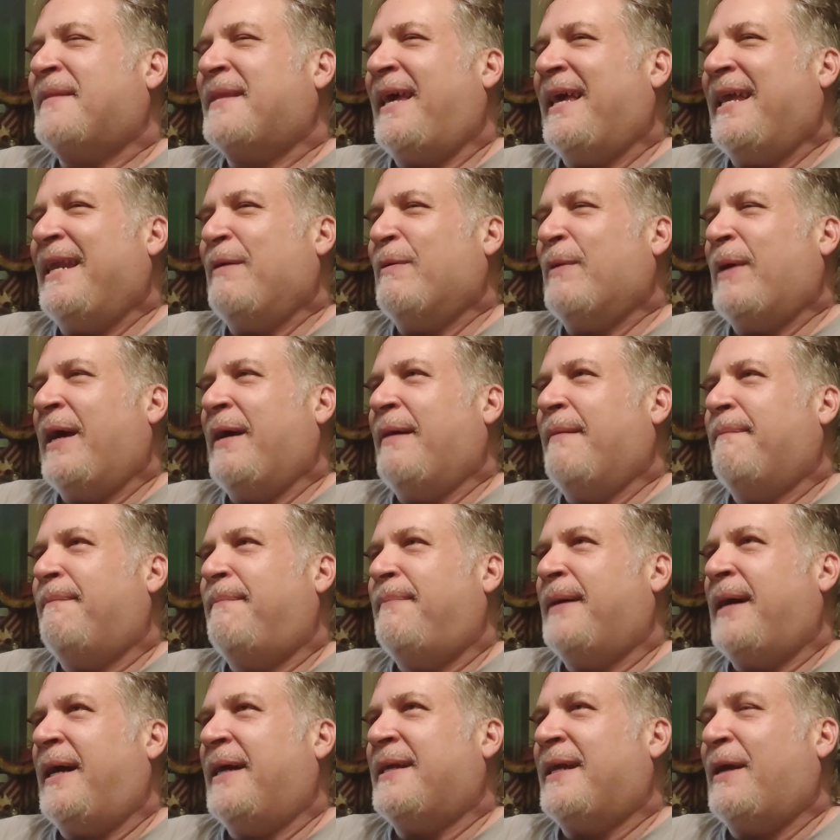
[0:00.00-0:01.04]
Anyway,
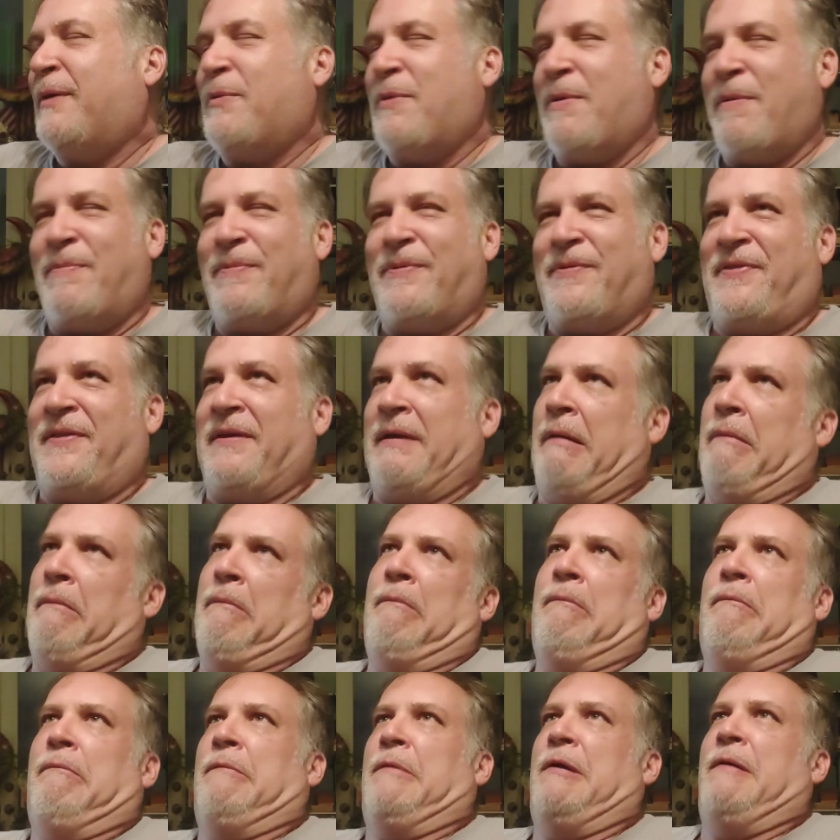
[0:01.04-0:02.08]
but I'm thinking,
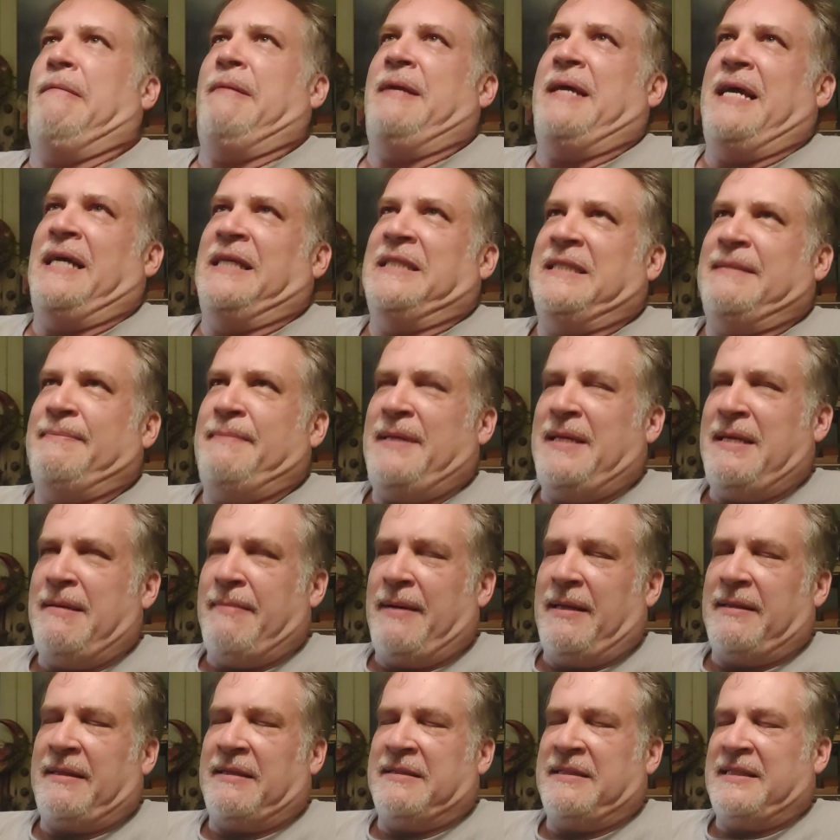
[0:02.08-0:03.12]
nobody asked me
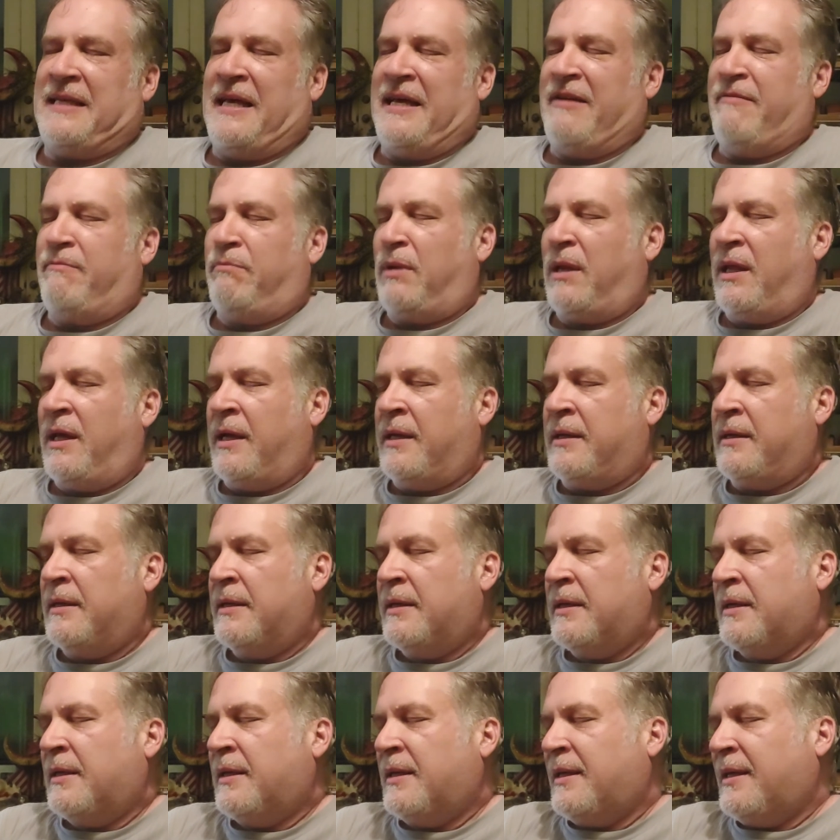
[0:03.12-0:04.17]
about the sight of blood.
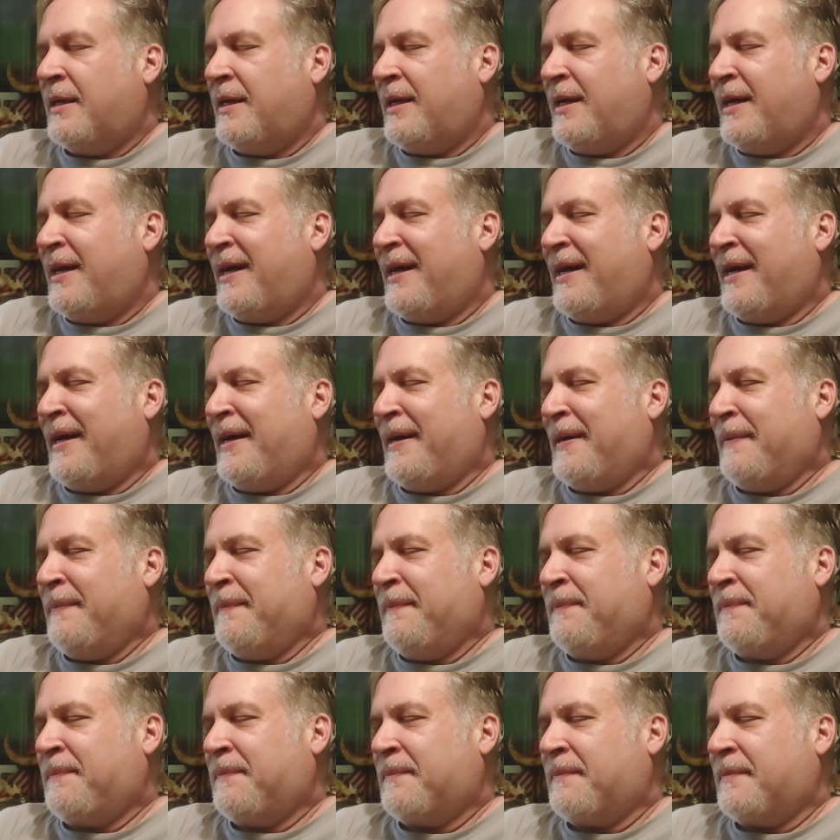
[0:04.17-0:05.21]

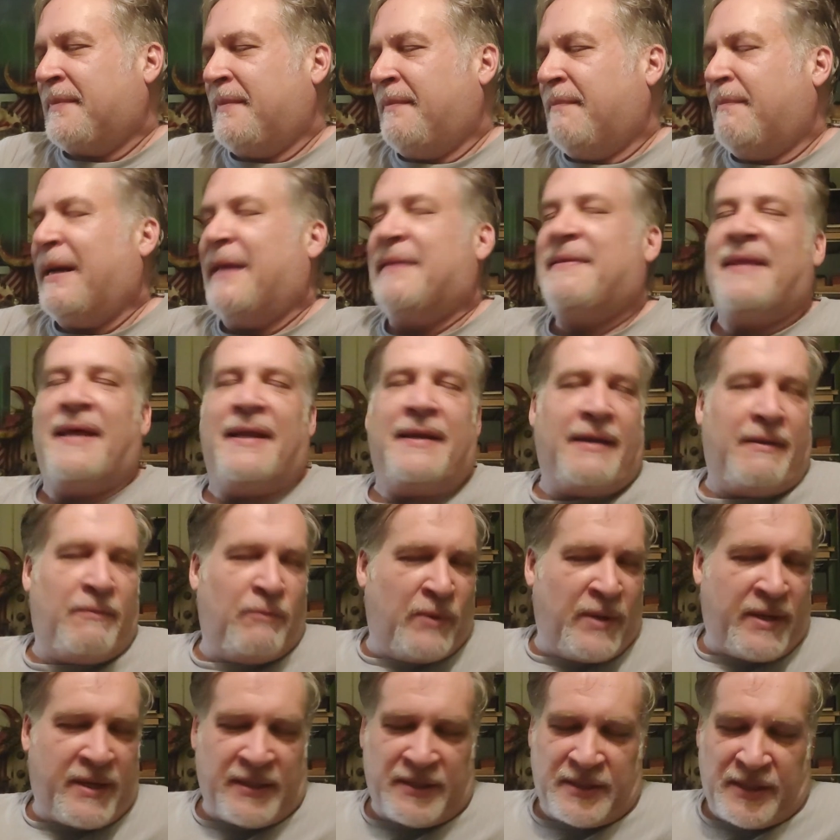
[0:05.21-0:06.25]
But then
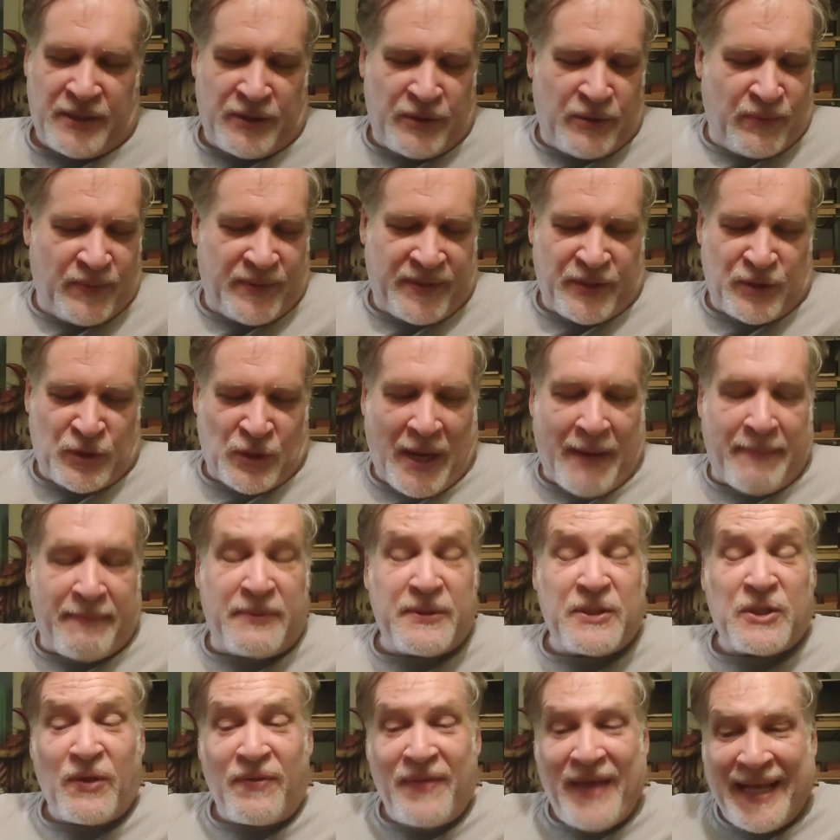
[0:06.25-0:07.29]
we continued with the job.
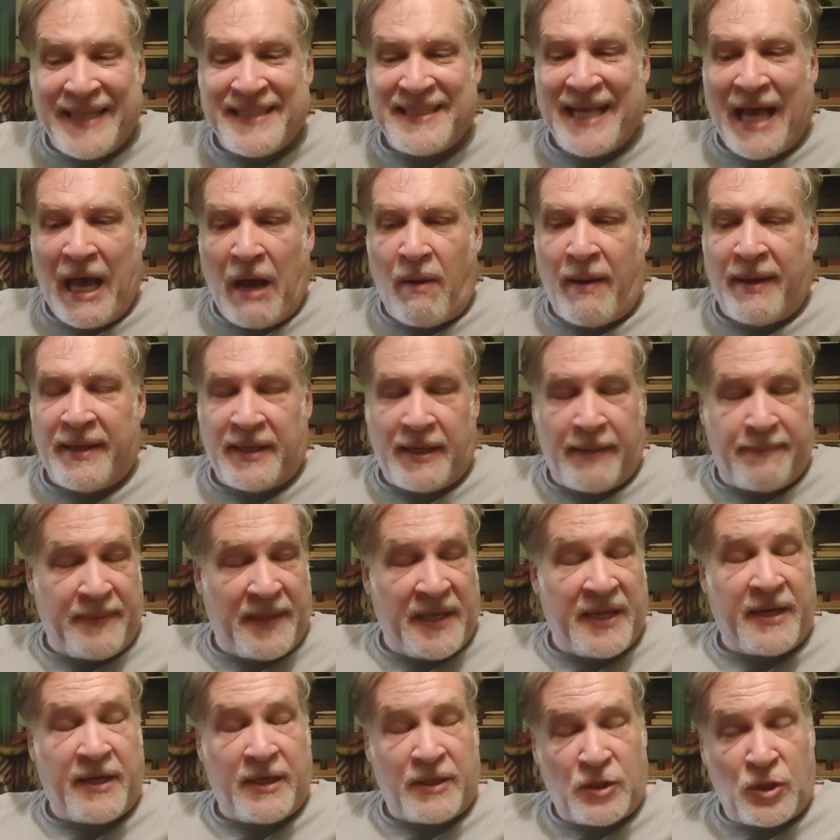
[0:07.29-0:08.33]
So that's how I ended up
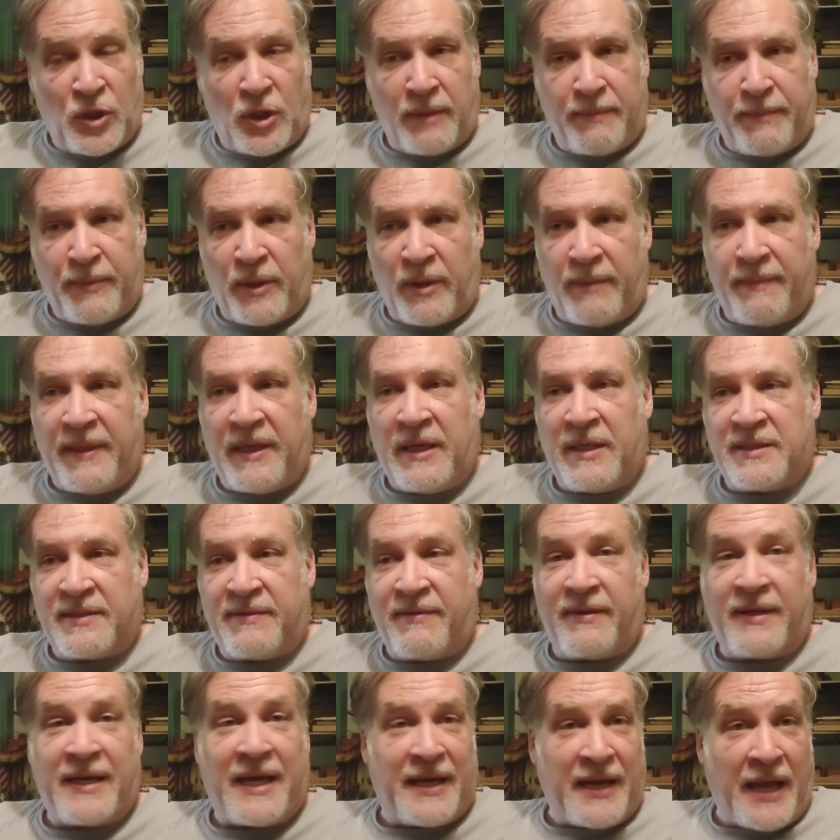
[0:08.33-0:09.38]
being an interpreter, because
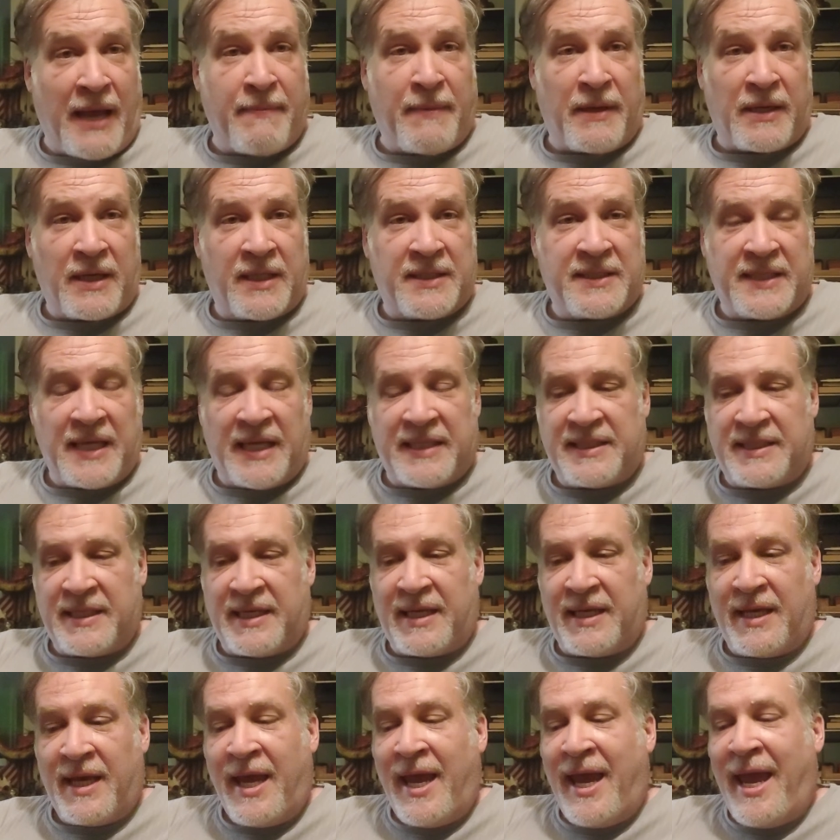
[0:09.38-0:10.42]
of the economic
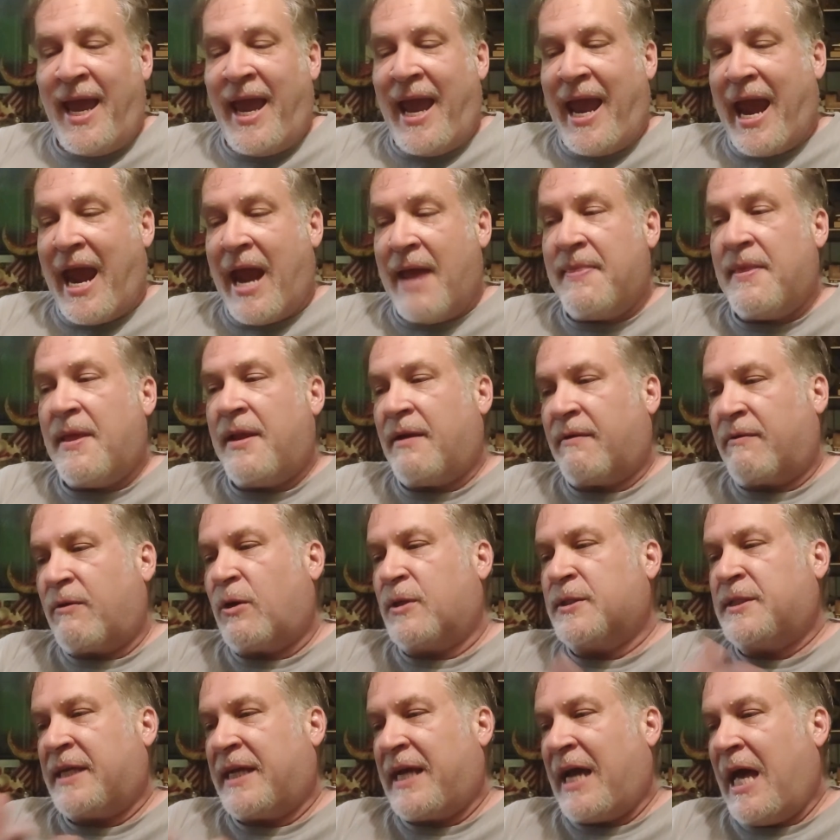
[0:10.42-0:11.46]
necessity. And then, of
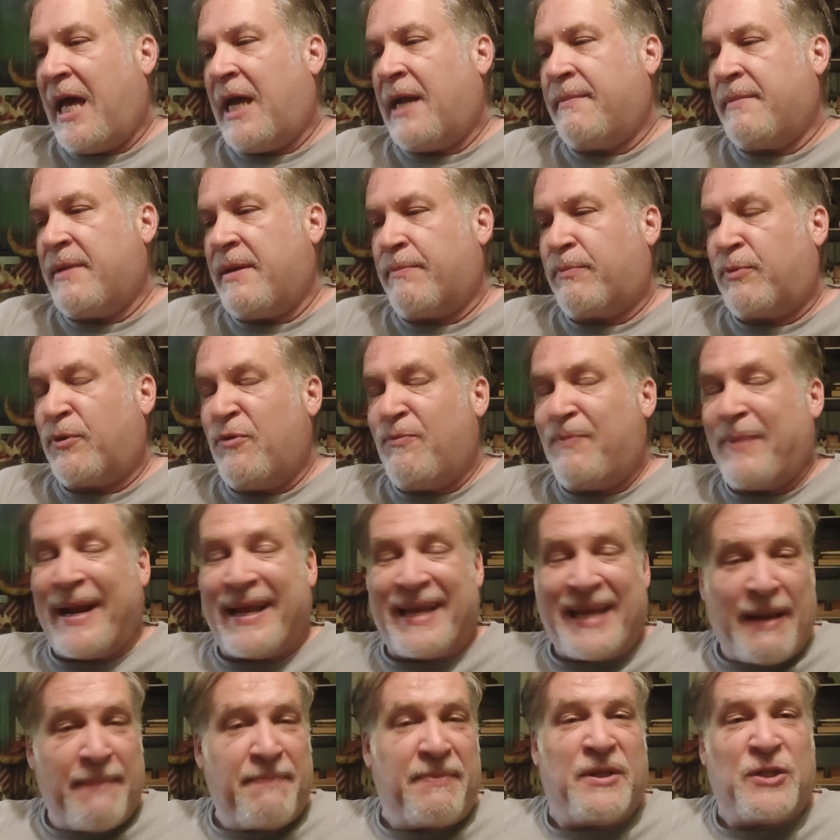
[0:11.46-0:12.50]
course, the economy improved, but I
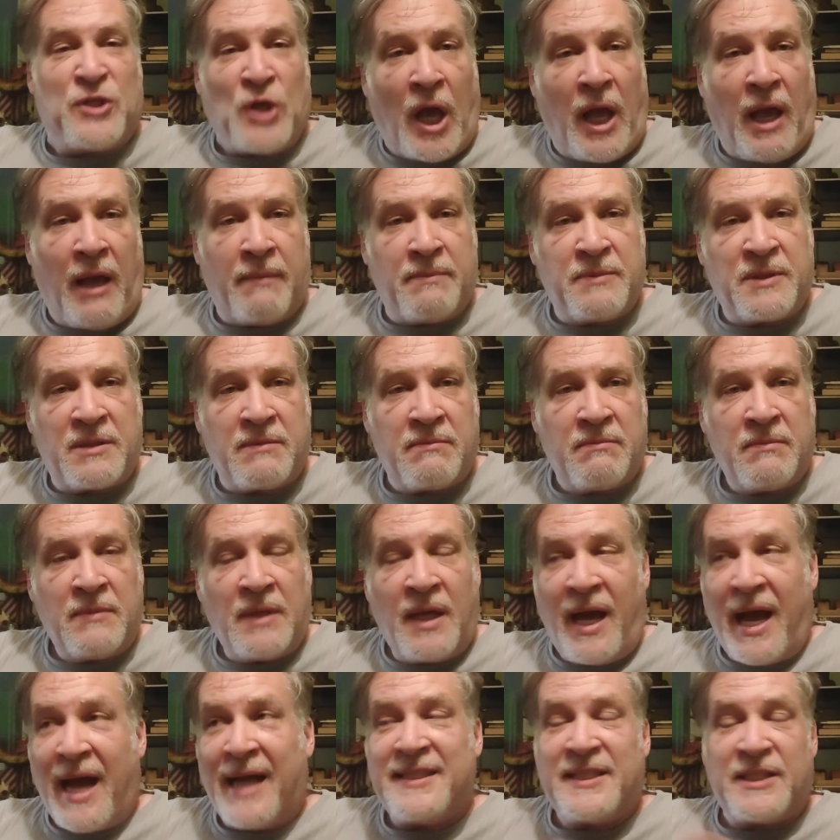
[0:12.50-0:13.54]
kept the jobs.
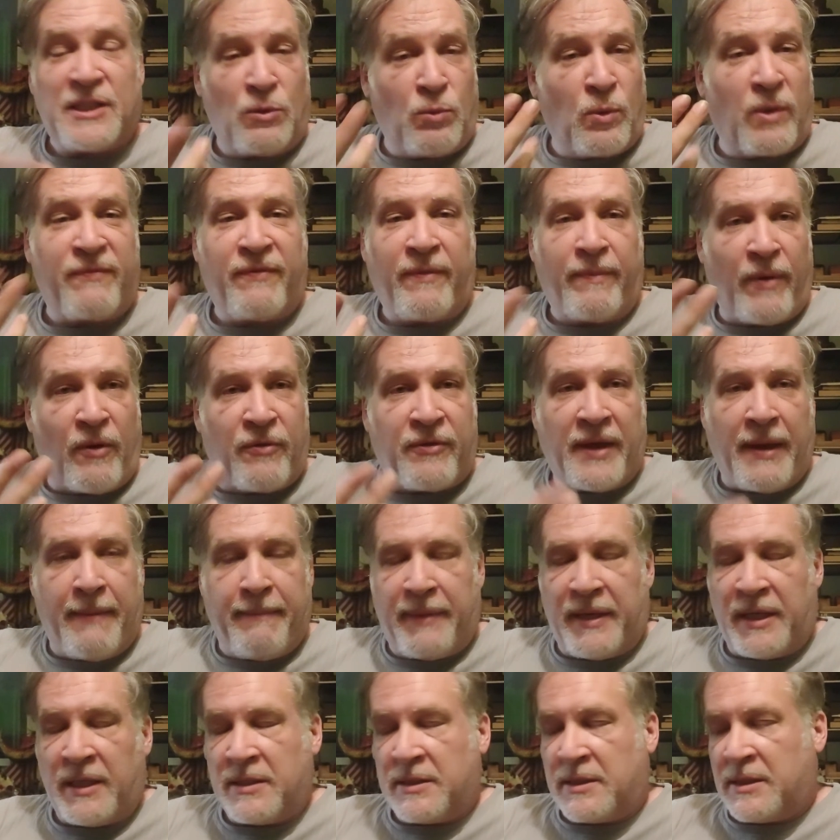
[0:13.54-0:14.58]
I still work for both
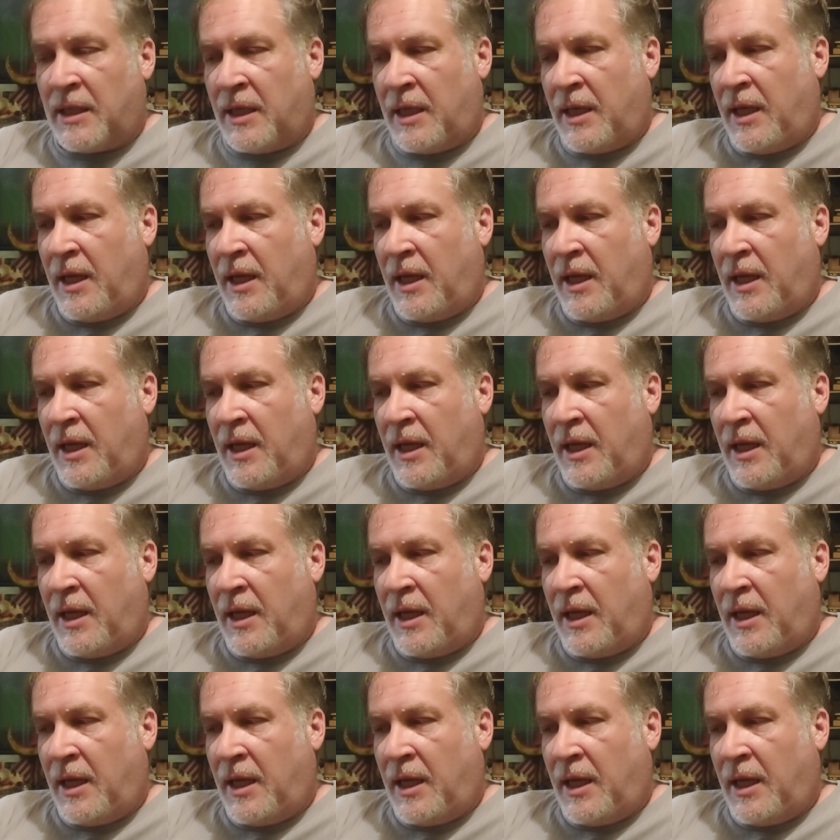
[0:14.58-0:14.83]
companies.